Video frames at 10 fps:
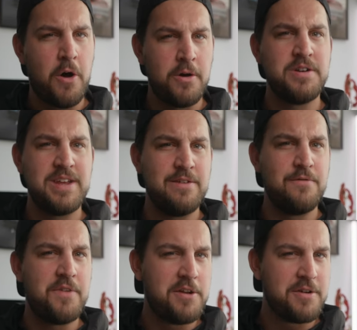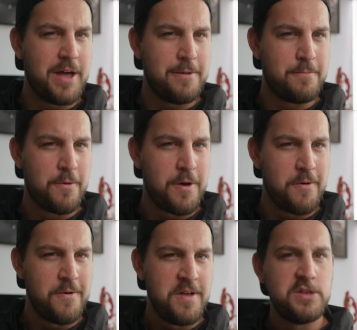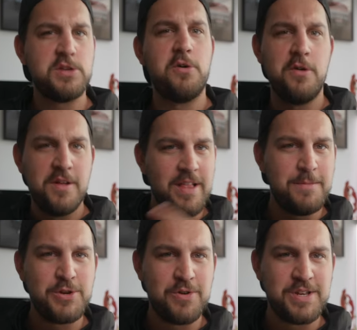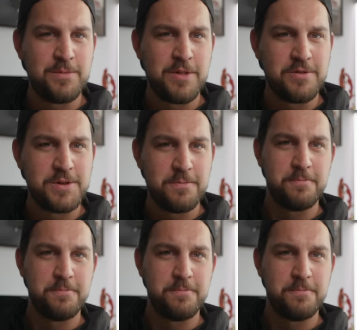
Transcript: aren't in Final Cut Pro. So let me show you some of those.